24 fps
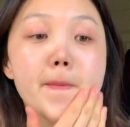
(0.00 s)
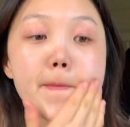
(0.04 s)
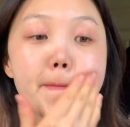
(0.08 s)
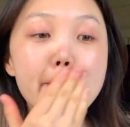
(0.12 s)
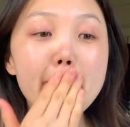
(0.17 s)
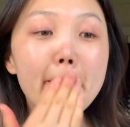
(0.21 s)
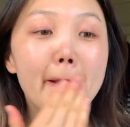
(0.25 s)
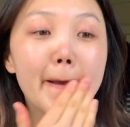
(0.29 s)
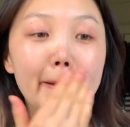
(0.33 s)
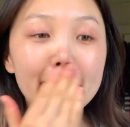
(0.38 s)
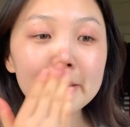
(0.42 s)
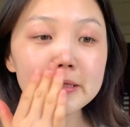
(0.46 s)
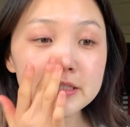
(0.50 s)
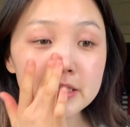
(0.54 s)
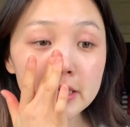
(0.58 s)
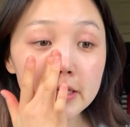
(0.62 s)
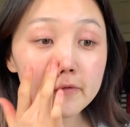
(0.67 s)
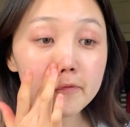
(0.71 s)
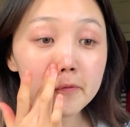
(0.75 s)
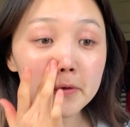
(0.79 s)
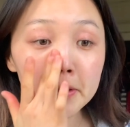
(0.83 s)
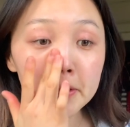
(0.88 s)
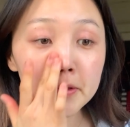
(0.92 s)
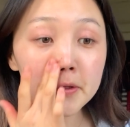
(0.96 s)
because
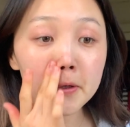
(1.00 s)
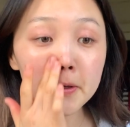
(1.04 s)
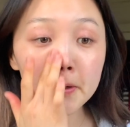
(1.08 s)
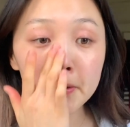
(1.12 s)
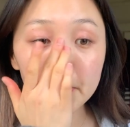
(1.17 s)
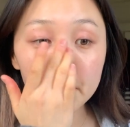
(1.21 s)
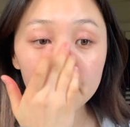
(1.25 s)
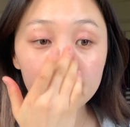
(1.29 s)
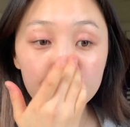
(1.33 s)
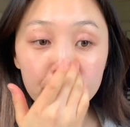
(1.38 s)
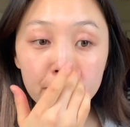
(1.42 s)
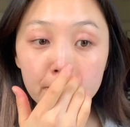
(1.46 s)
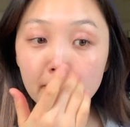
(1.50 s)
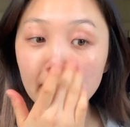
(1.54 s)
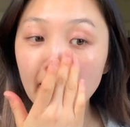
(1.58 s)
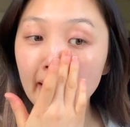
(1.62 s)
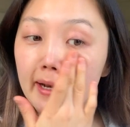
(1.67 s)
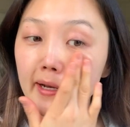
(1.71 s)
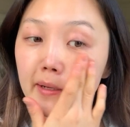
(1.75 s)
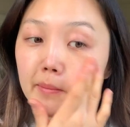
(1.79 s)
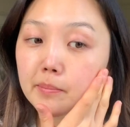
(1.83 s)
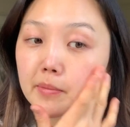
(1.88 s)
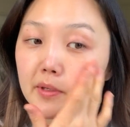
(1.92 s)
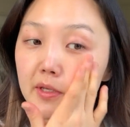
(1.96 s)
even though you plan
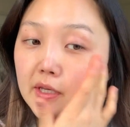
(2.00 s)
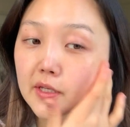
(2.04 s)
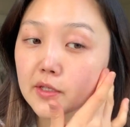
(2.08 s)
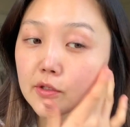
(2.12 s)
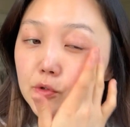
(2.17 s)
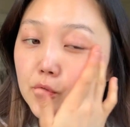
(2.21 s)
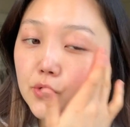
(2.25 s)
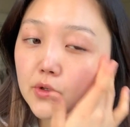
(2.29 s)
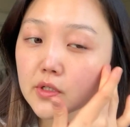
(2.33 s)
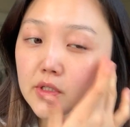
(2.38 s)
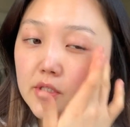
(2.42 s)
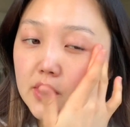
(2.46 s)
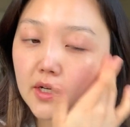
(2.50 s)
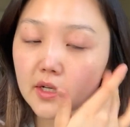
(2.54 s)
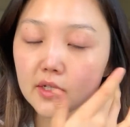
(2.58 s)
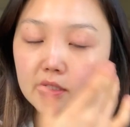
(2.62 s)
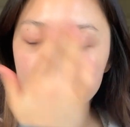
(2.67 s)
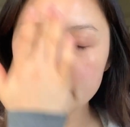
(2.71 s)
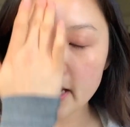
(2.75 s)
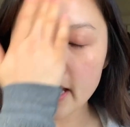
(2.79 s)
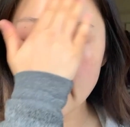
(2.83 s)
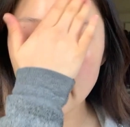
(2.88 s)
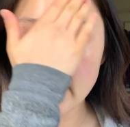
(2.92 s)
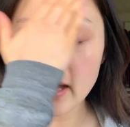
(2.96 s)
on being indoors all
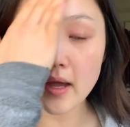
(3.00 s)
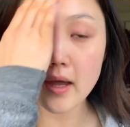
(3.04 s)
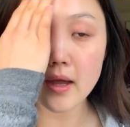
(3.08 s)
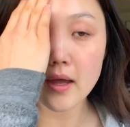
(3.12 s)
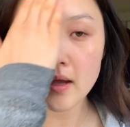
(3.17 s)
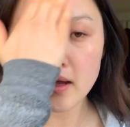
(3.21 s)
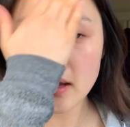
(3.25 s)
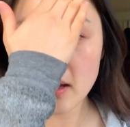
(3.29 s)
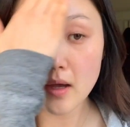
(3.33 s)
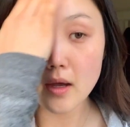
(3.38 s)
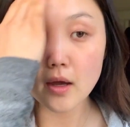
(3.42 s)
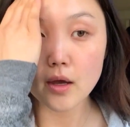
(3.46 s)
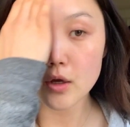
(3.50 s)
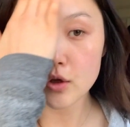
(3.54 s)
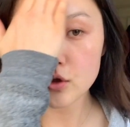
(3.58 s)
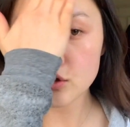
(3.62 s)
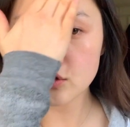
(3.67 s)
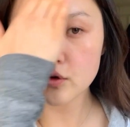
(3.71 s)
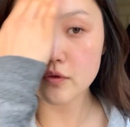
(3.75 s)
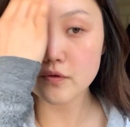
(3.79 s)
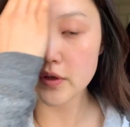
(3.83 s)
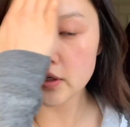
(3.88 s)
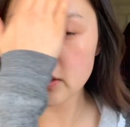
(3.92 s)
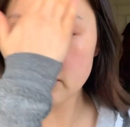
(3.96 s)
day,
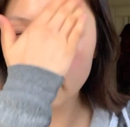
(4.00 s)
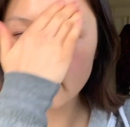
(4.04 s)
UV